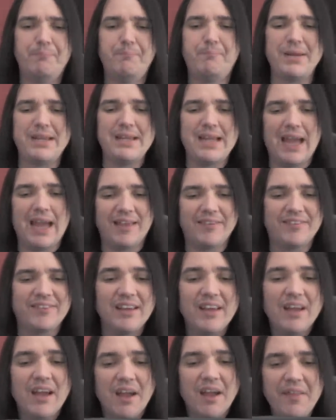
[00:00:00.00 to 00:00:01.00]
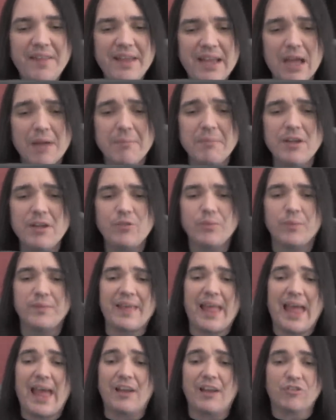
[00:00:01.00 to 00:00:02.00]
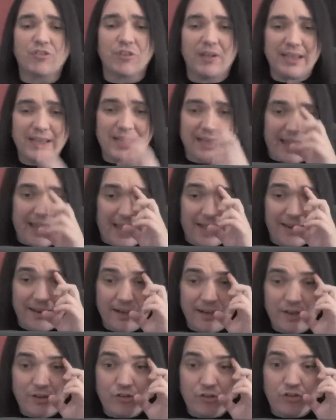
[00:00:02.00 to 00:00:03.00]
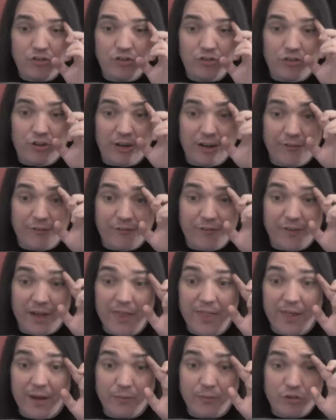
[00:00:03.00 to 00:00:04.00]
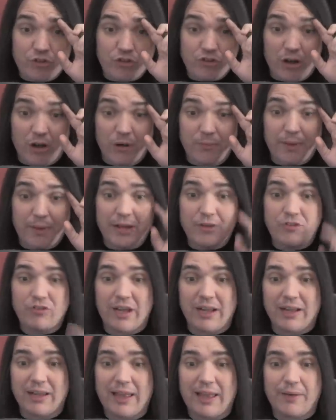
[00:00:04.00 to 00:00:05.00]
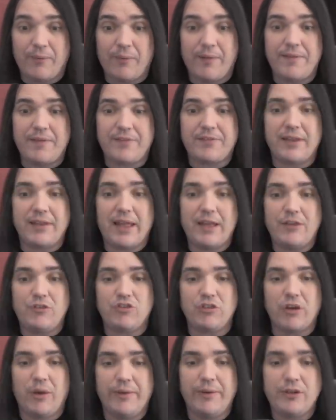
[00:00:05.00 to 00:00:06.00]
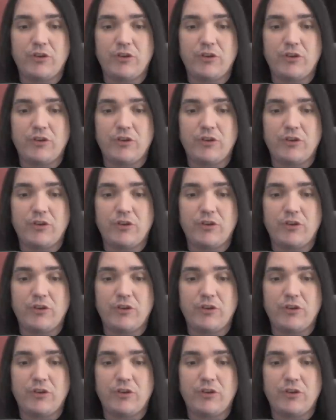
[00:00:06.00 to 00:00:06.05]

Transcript: BS. The image was actually an edited GIF that was shown by Jay Leno on The Tonight Show.